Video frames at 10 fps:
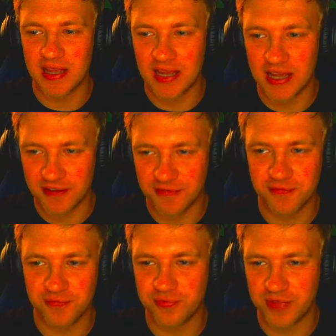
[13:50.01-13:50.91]
if
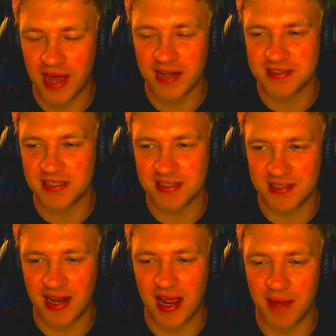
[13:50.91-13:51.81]
that didn't
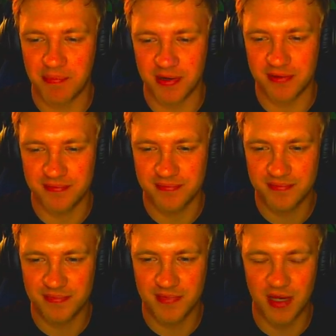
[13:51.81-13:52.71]
happen.
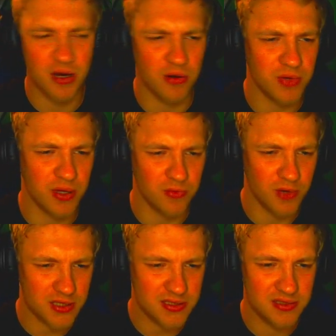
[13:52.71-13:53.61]
Oh, wait,
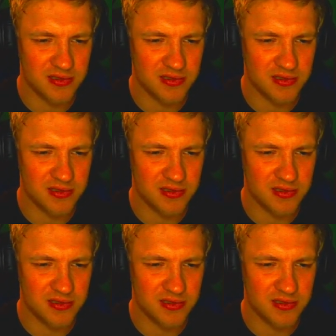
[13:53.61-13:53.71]
what?